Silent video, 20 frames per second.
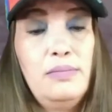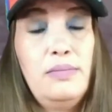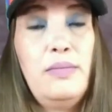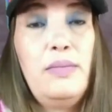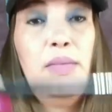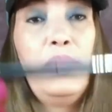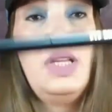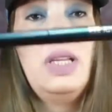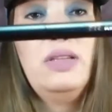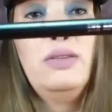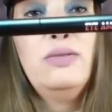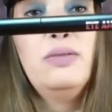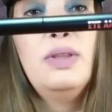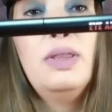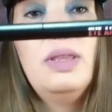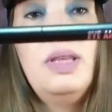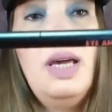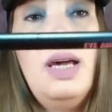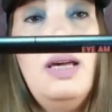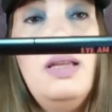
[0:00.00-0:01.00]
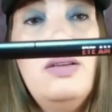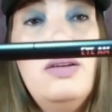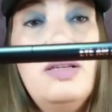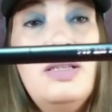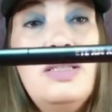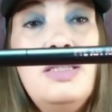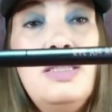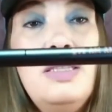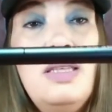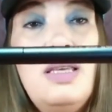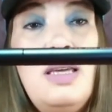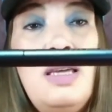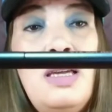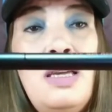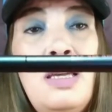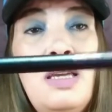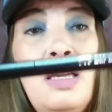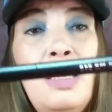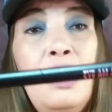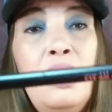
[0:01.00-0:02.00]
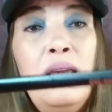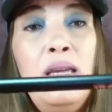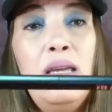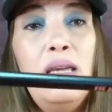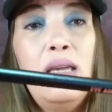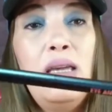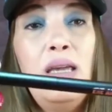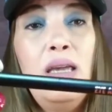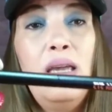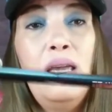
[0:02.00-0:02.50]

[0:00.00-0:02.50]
That's what that looks like.